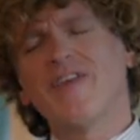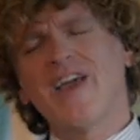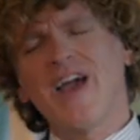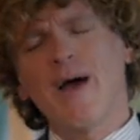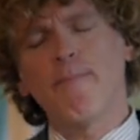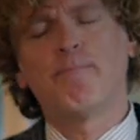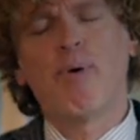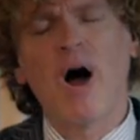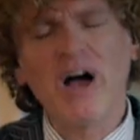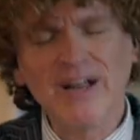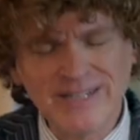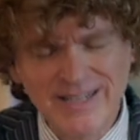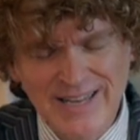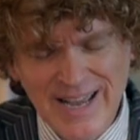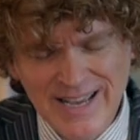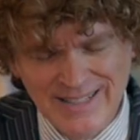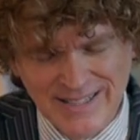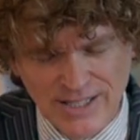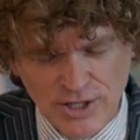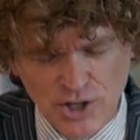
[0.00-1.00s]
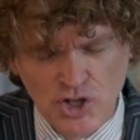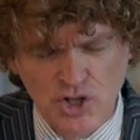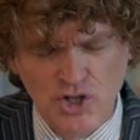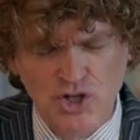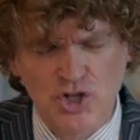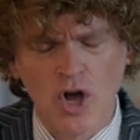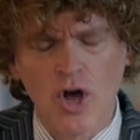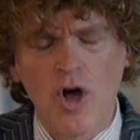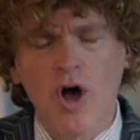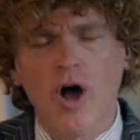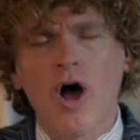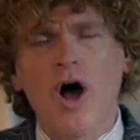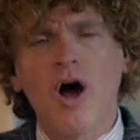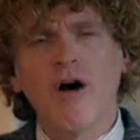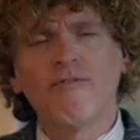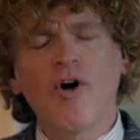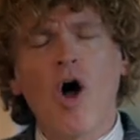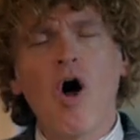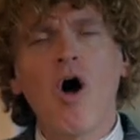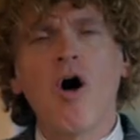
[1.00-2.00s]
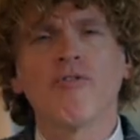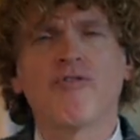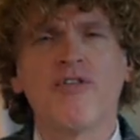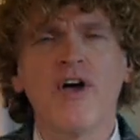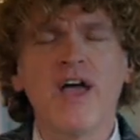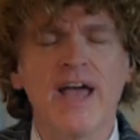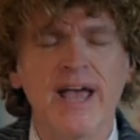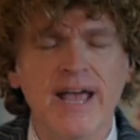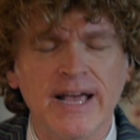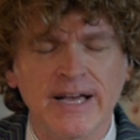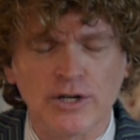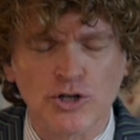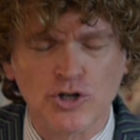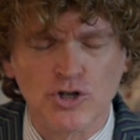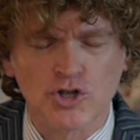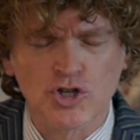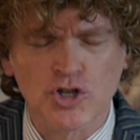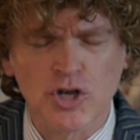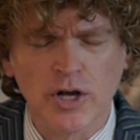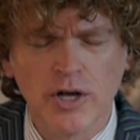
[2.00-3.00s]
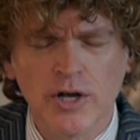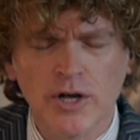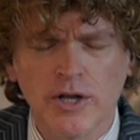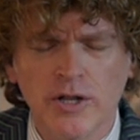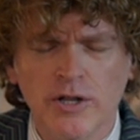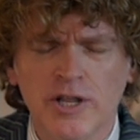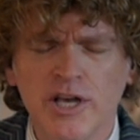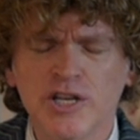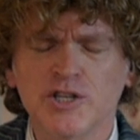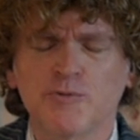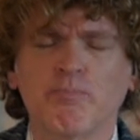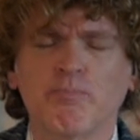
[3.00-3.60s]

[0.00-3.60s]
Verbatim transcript: the abundance of all things this